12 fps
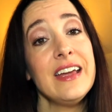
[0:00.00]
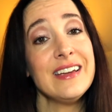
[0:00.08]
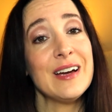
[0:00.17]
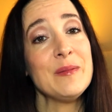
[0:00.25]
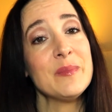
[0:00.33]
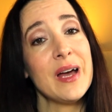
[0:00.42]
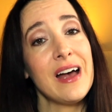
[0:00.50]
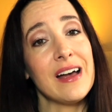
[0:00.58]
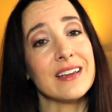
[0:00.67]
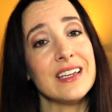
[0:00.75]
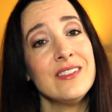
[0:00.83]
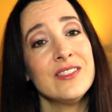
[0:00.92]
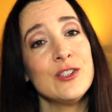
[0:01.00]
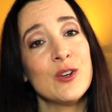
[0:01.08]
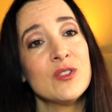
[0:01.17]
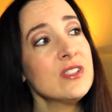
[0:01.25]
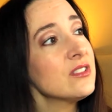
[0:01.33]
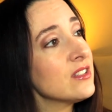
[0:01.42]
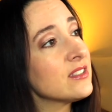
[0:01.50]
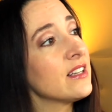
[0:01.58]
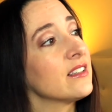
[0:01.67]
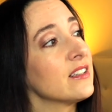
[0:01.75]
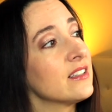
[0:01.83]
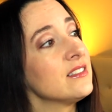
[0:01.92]
Hey, I'm back, even though this is
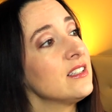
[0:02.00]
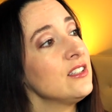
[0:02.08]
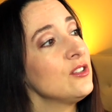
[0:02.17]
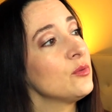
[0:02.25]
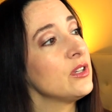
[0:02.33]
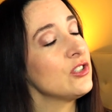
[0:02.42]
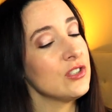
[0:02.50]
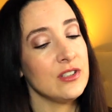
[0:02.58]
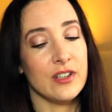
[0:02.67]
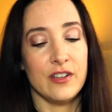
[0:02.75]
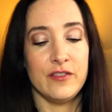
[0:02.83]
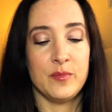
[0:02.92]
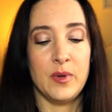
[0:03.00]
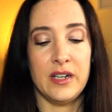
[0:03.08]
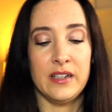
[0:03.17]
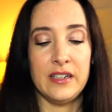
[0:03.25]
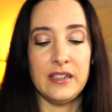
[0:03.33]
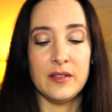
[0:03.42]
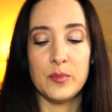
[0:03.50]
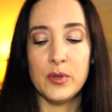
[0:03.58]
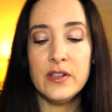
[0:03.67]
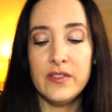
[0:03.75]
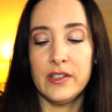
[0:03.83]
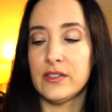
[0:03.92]
like a continuation of my
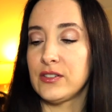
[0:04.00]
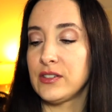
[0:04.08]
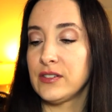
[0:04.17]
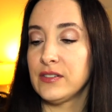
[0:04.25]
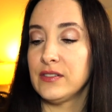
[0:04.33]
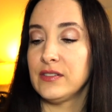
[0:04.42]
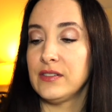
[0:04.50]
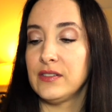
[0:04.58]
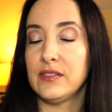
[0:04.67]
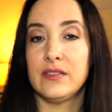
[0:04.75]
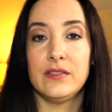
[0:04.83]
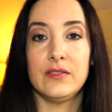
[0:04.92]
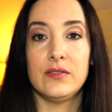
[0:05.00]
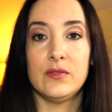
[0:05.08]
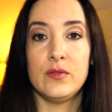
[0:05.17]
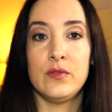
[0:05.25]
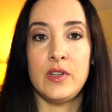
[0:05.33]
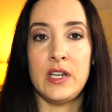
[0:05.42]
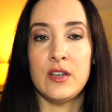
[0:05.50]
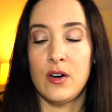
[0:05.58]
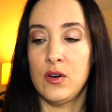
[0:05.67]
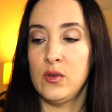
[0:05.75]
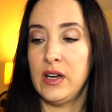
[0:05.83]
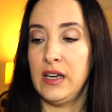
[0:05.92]
previous
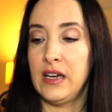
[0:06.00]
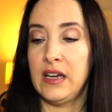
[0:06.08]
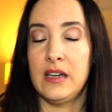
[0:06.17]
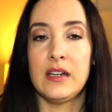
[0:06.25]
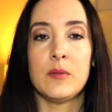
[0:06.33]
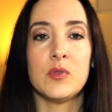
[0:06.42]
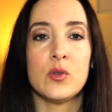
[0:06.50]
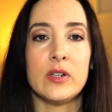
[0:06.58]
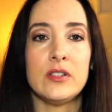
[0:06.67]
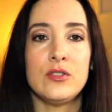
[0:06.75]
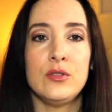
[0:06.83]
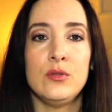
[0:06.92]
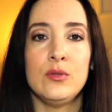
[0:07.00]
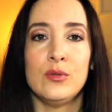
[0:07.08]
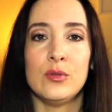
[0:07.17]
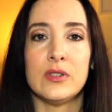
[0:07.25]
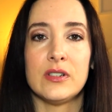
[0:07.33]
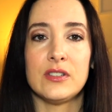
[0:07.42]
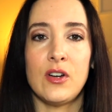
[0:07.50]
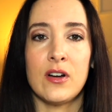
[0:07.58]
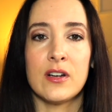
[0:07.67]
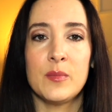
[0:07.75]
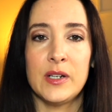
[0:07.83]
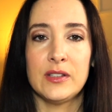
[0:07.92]
video, and I'm going to
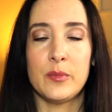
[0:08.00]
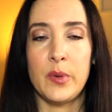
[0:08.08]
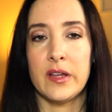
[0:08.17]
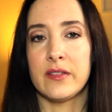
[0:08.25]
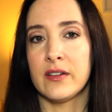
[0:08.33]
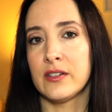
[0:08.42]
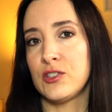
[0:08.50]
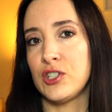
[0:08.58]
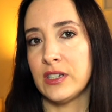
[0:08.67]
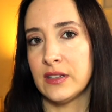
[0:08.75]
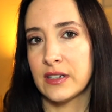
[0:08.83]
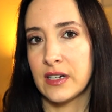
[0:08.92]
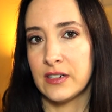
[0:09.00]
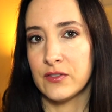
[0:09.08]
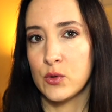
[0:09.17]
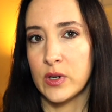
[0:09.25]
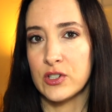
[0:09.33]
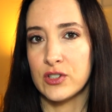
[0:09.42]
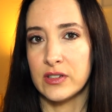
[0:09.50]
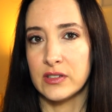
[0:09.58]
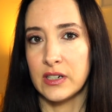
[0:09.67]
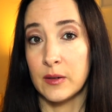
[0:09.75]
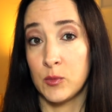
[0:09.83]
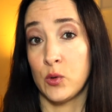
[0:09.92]
talk about the pathology and the kind of questions
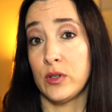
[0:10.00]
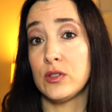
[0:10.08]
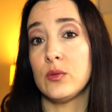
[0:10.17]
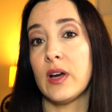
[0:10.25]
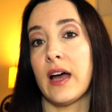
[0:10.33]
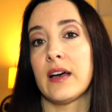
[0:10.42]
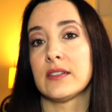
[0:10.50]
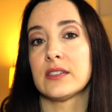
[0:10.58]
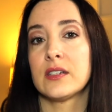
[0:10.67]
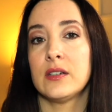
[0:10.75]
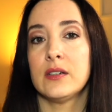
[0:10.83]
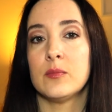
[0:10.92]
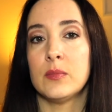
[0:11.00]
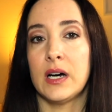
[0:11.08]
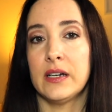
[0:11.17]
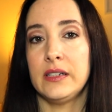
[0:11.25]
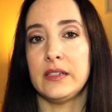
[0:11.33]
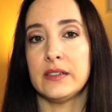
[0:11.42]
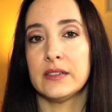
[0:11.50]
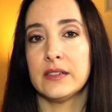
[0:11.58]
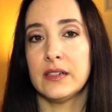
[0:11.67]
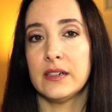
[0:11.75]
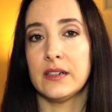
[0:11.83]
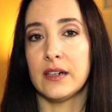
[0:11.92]
that I'm going to ask my
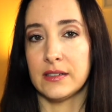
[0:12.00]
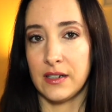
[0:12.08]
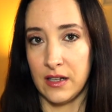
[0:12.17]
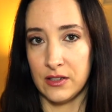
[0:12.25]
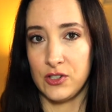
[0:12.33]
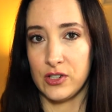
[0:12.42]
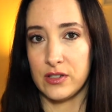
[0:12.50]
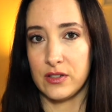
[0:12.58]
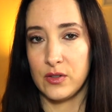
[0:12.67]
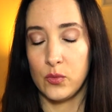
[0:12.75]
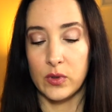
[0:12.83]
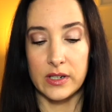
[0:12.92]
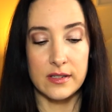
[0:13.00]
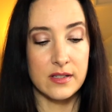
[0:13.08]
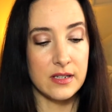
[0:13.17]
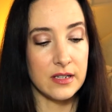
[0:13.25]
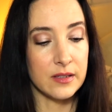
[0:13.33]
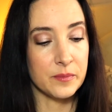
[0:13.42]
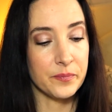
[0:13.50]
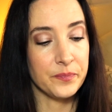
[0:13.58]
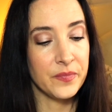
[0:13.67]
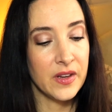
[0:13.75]
oncologist when I see him.